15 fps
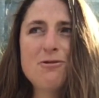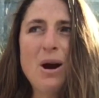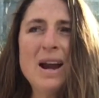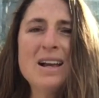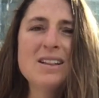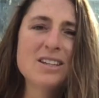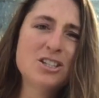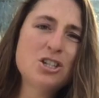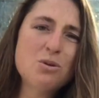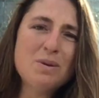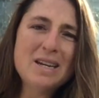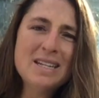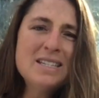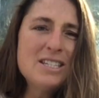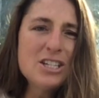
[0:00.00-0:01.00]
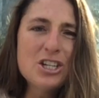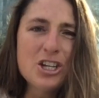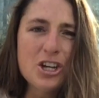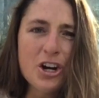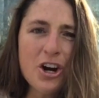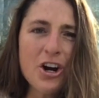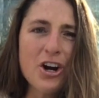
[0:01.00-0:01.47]
frail and so
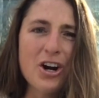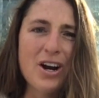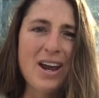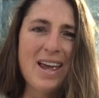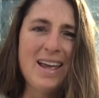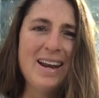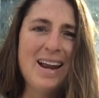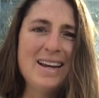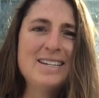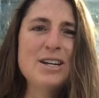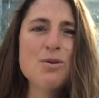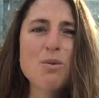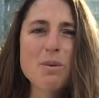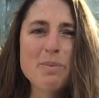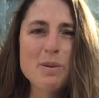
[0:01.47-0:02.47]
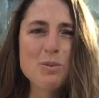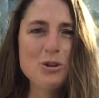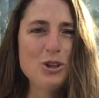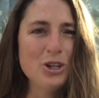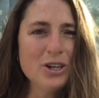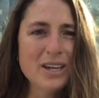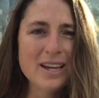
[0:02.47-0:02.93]
insecure, and I didn't want
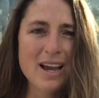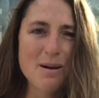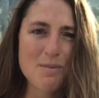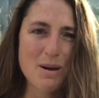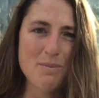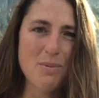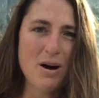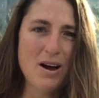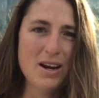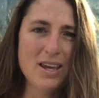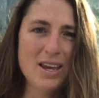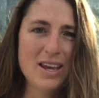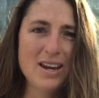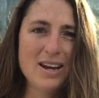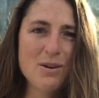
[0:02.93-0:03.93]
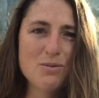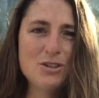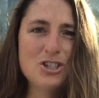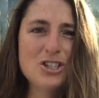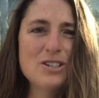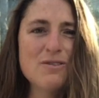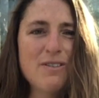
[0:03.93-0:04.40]
people looking at my body, and it
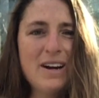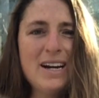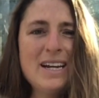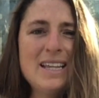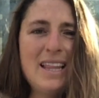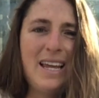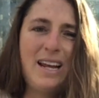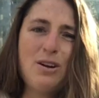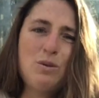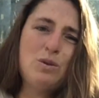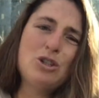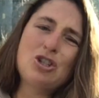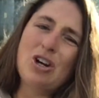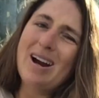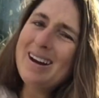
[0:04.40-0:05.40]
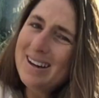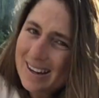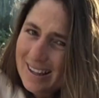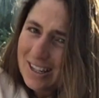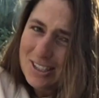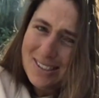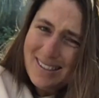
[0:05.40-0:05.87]
was just very, like, I was trying
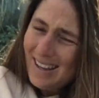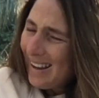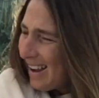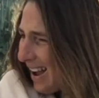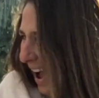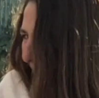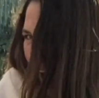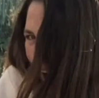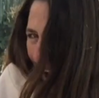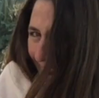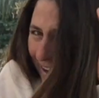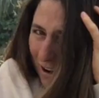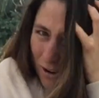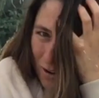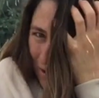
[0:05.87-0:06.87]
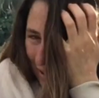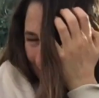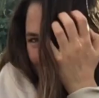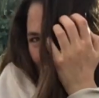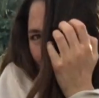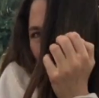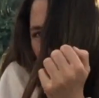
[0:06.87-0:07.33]
to just, like, hide all
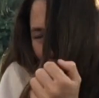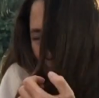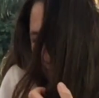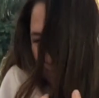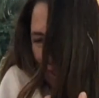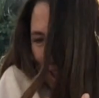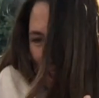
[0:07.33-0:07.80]
the time.